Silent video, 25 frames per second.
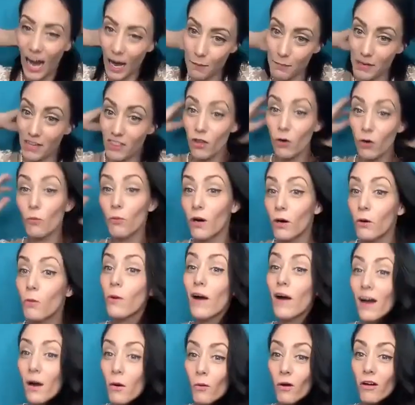I mean, there might were be.
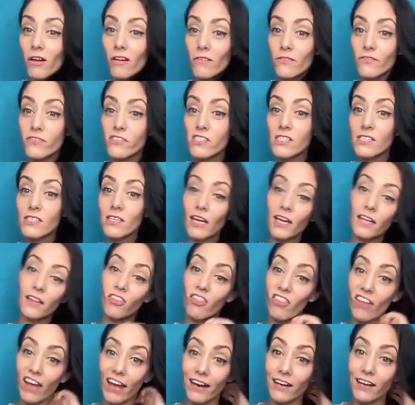werewolves and
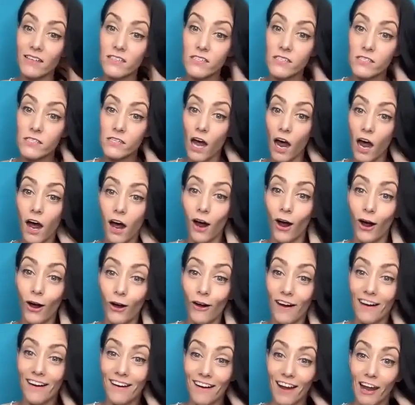things, so
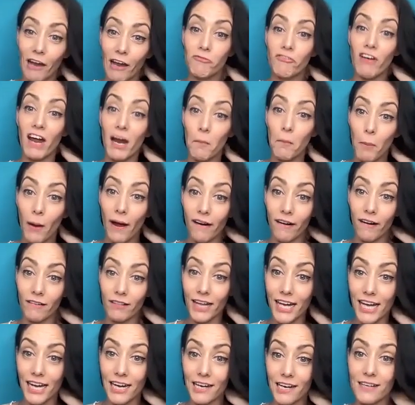and vampire yeah.
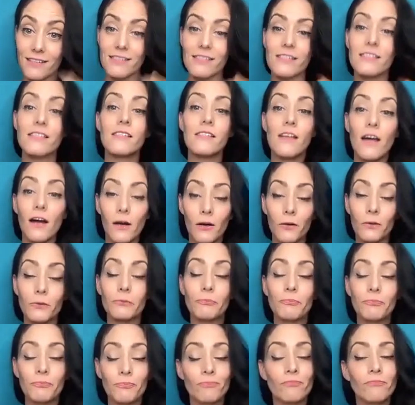ladies. So
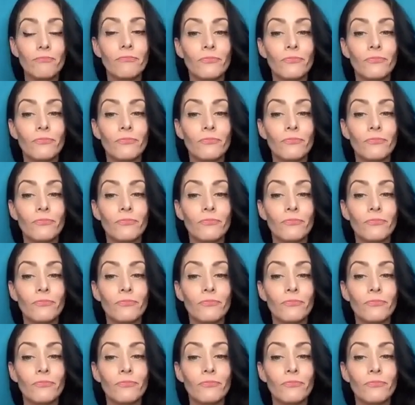yeah,